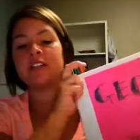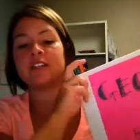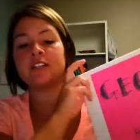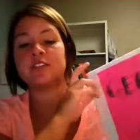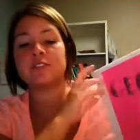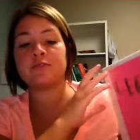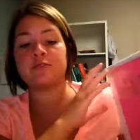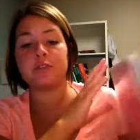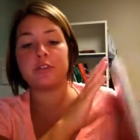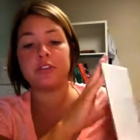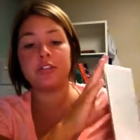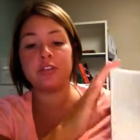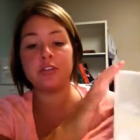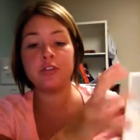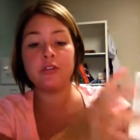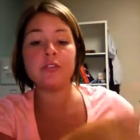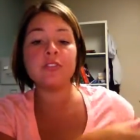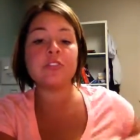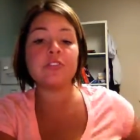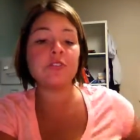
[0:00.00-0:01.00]
is for
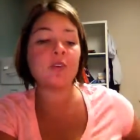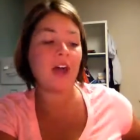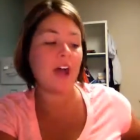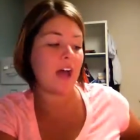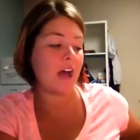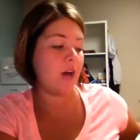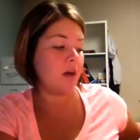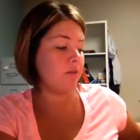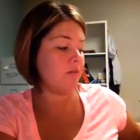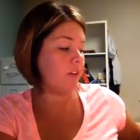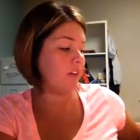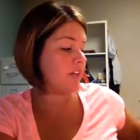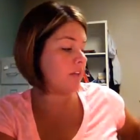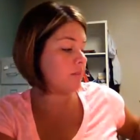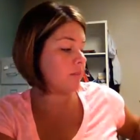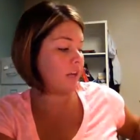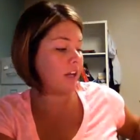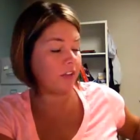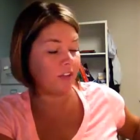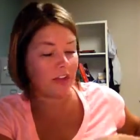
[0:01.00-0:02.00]
you to have
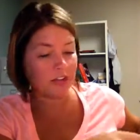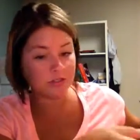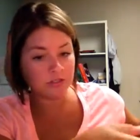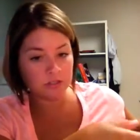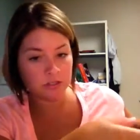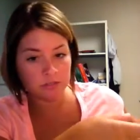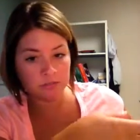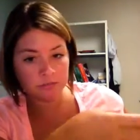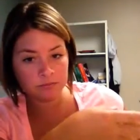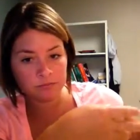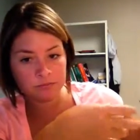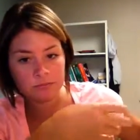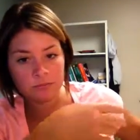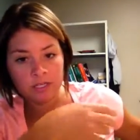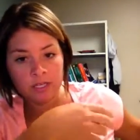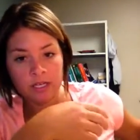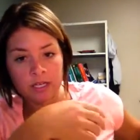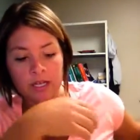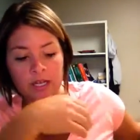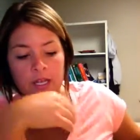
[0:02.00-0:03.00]
in my classroom.
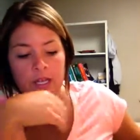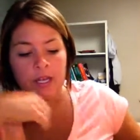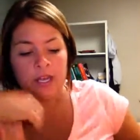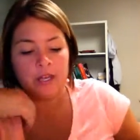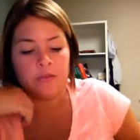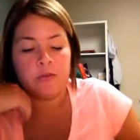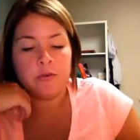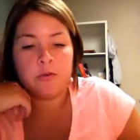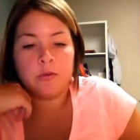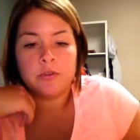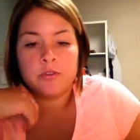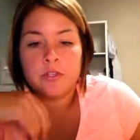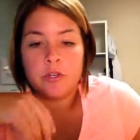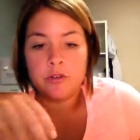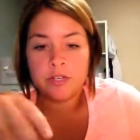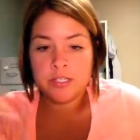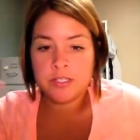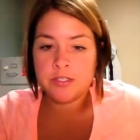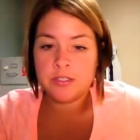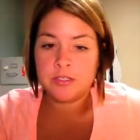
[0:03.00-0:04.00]
If you will
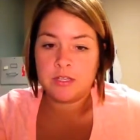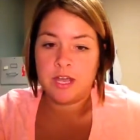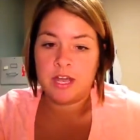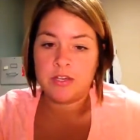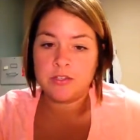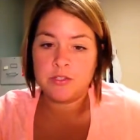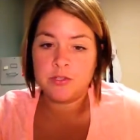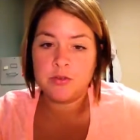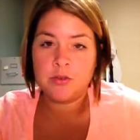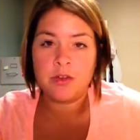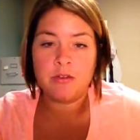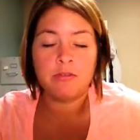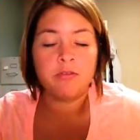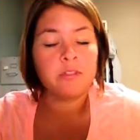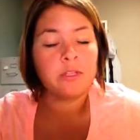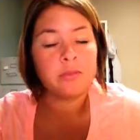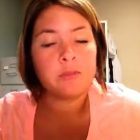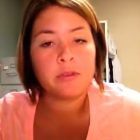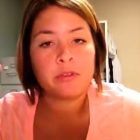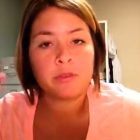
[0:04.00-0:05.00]
notice as you have
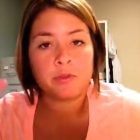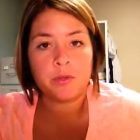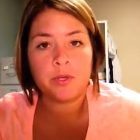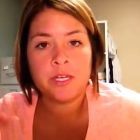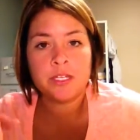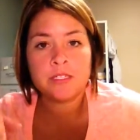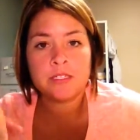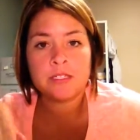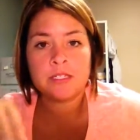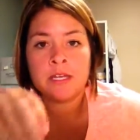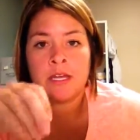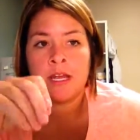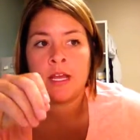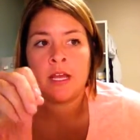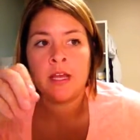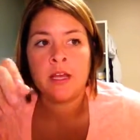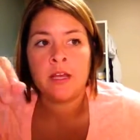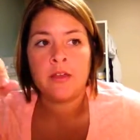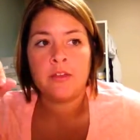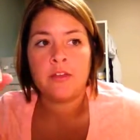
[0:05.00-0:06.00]
flipped through it,
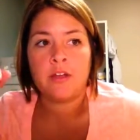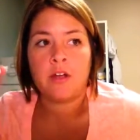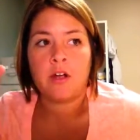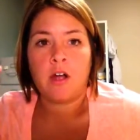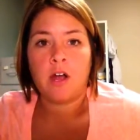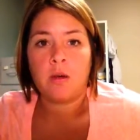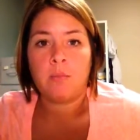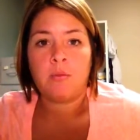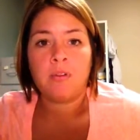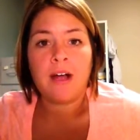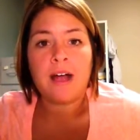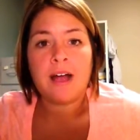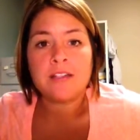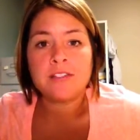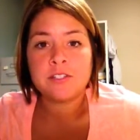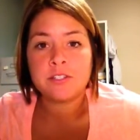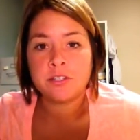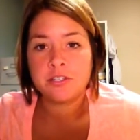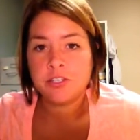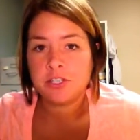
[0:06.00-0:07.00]
there are
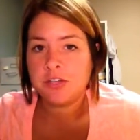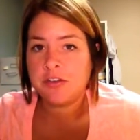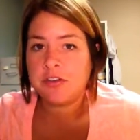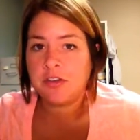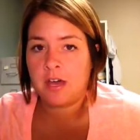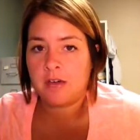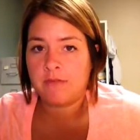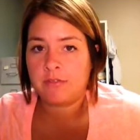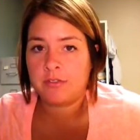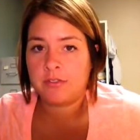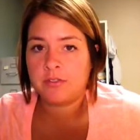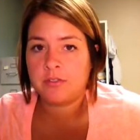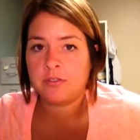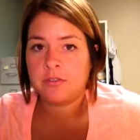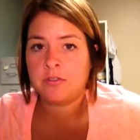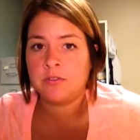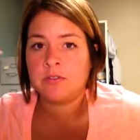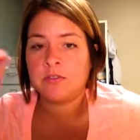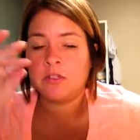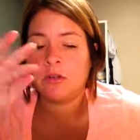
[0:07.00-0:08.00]
plastic sheet
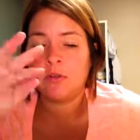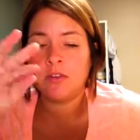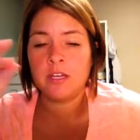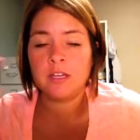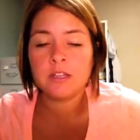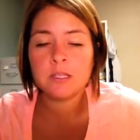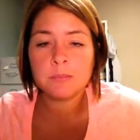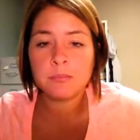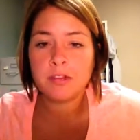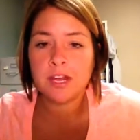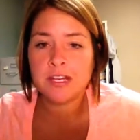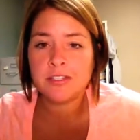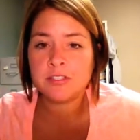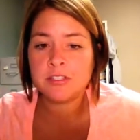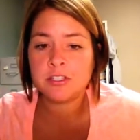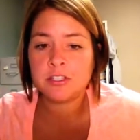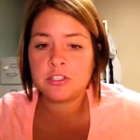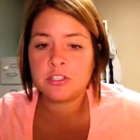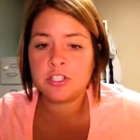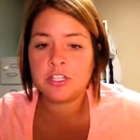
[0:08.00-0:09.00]
covers. So in the
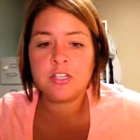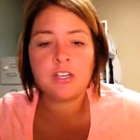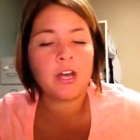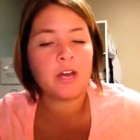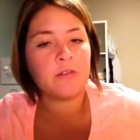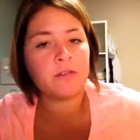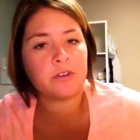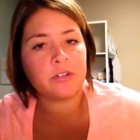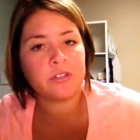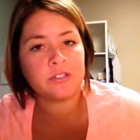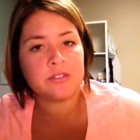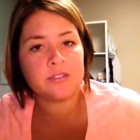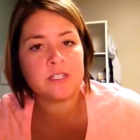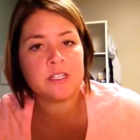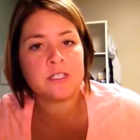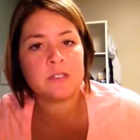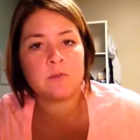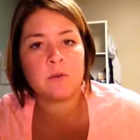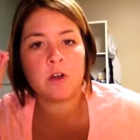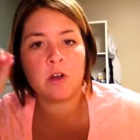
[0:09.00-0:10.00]
plastic sheet covers
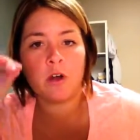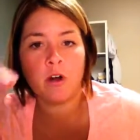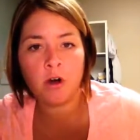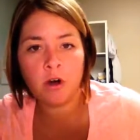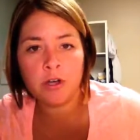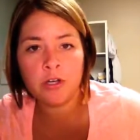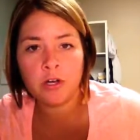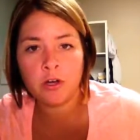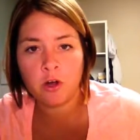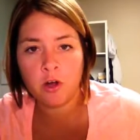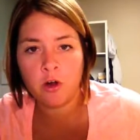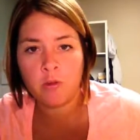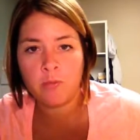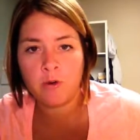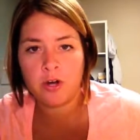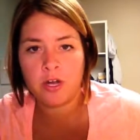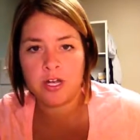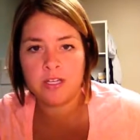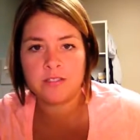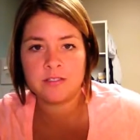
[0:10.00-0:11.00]
is where all your
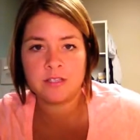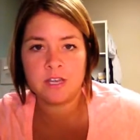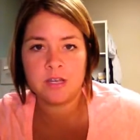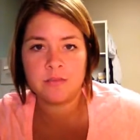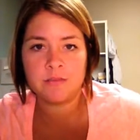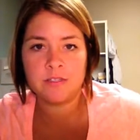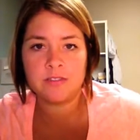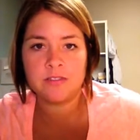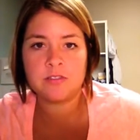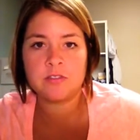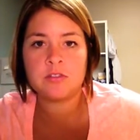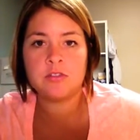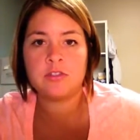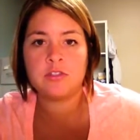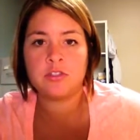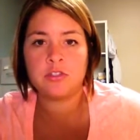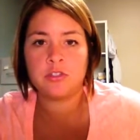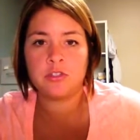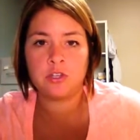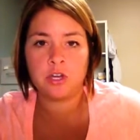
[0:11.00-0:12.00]
homework assignments
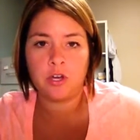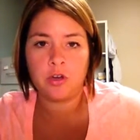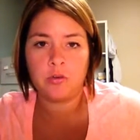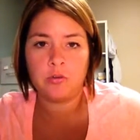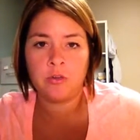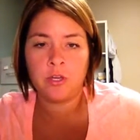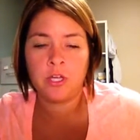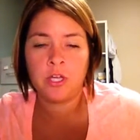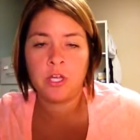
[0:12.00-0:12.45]
should go.